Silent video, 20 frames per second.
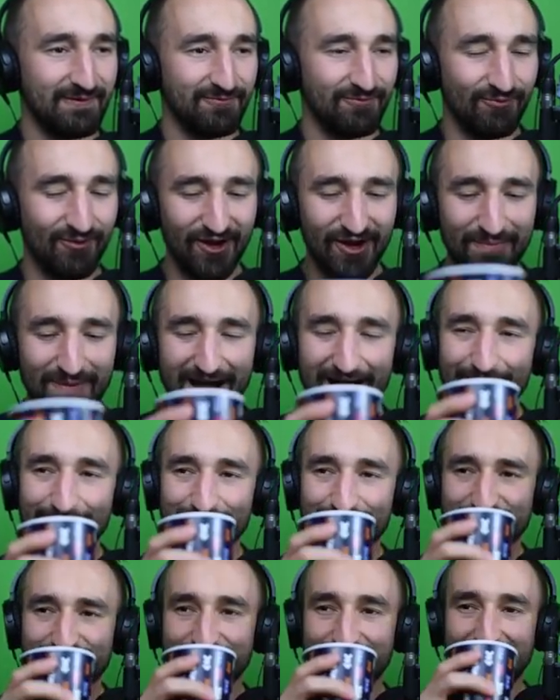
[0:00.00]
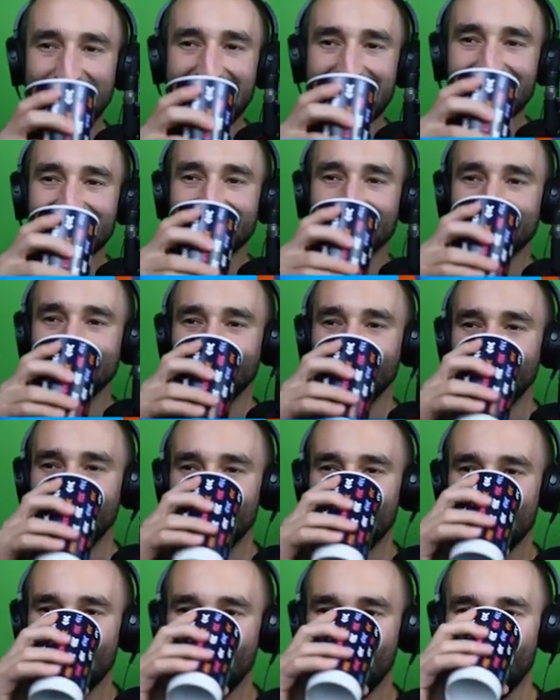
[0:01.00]
love relationship.
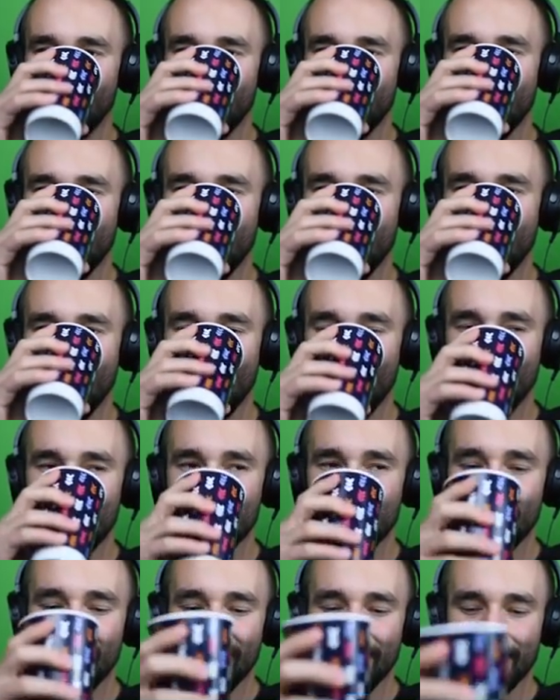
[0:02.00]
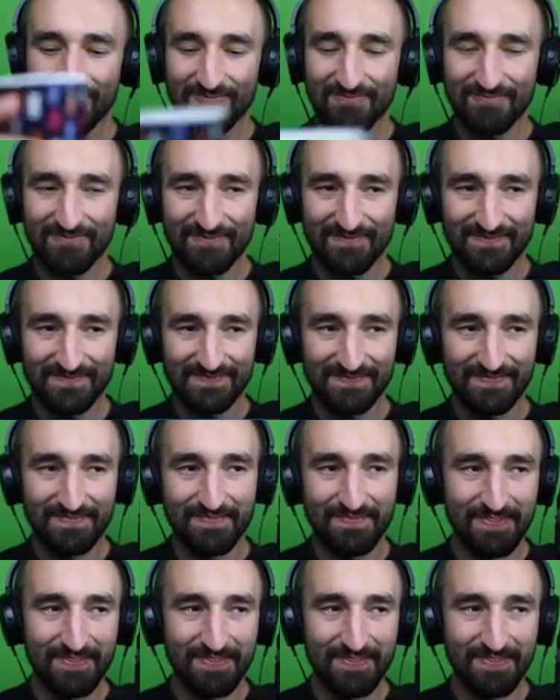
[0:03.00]
Pizza? But pizza